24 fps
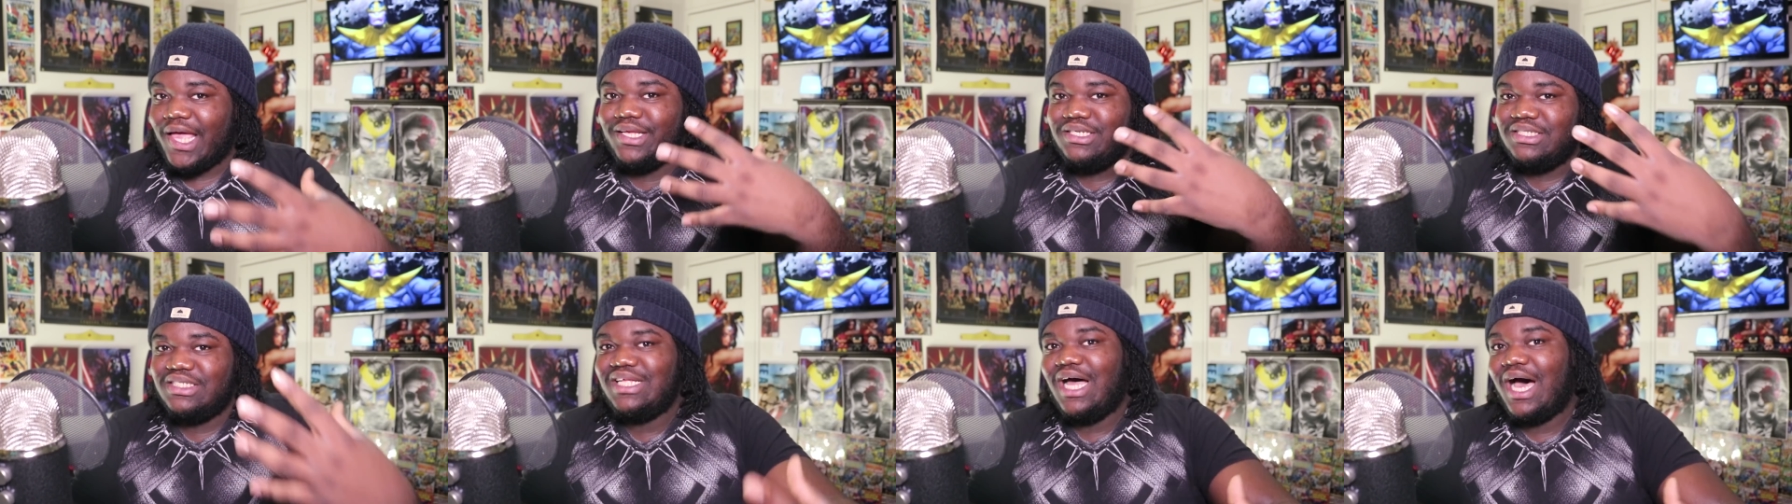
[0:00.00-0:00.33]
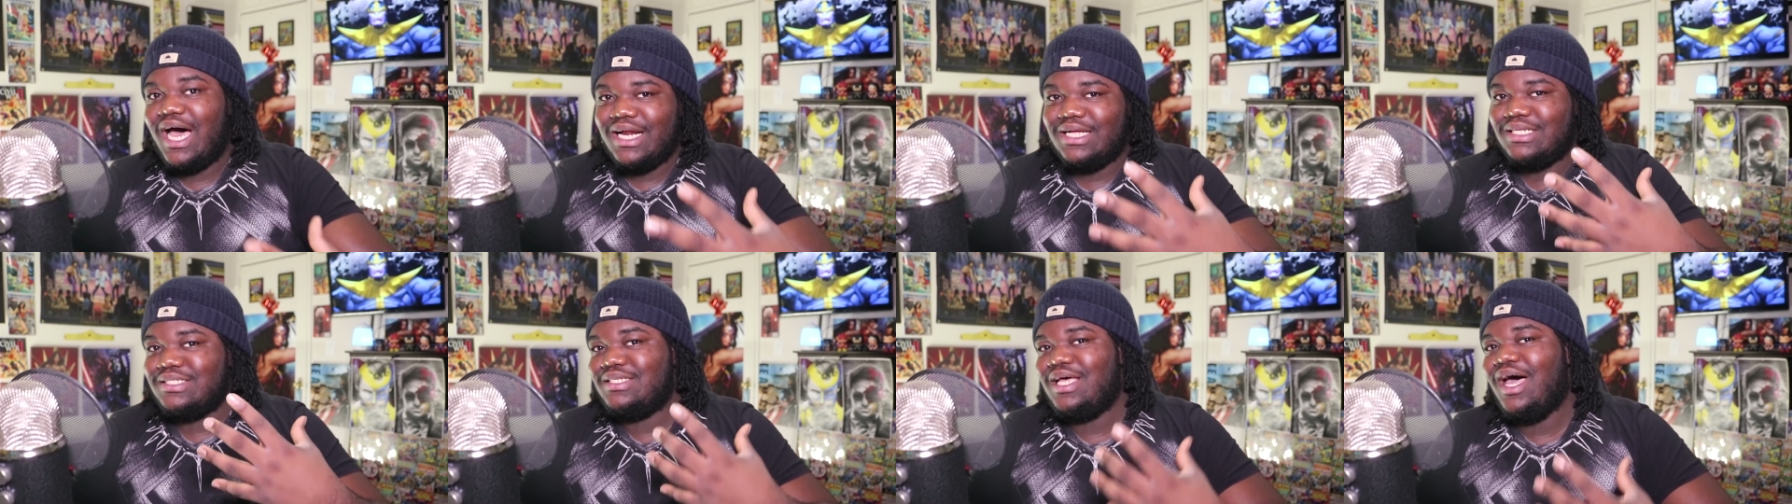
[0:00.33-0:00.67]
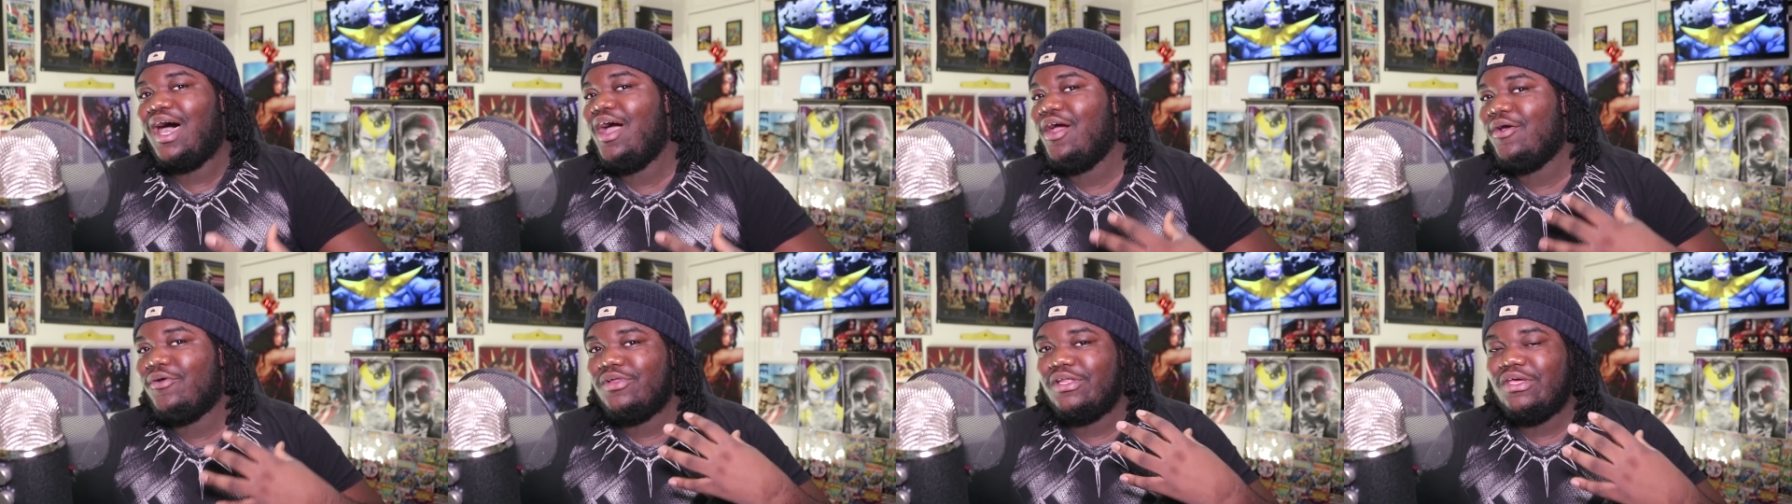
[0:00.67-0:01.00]
It's not
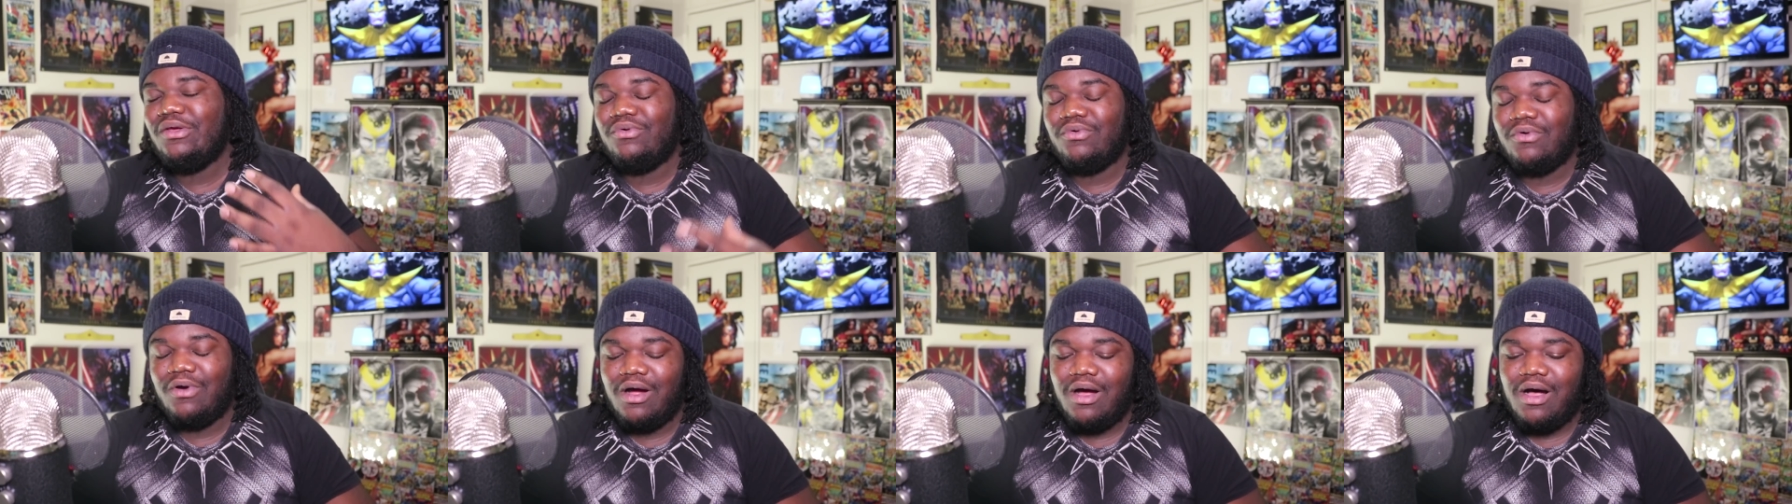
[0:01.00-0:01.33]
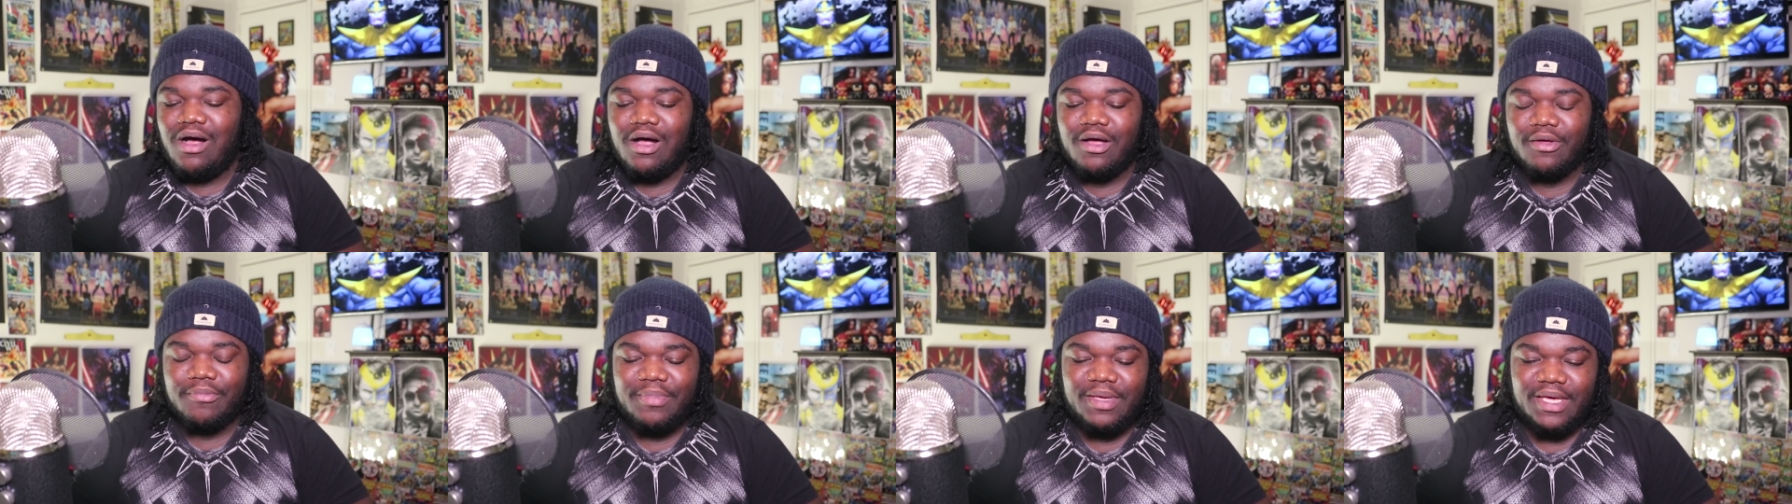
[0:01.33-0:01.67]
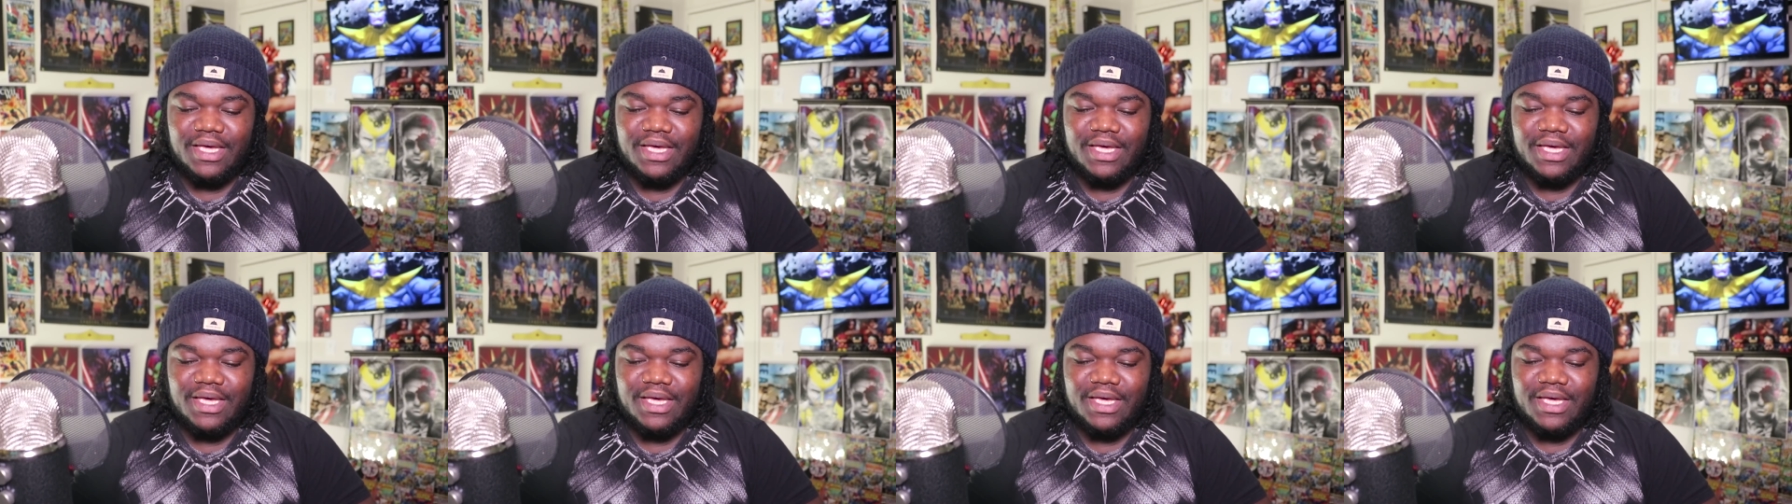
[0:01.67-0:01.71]
entirely wrong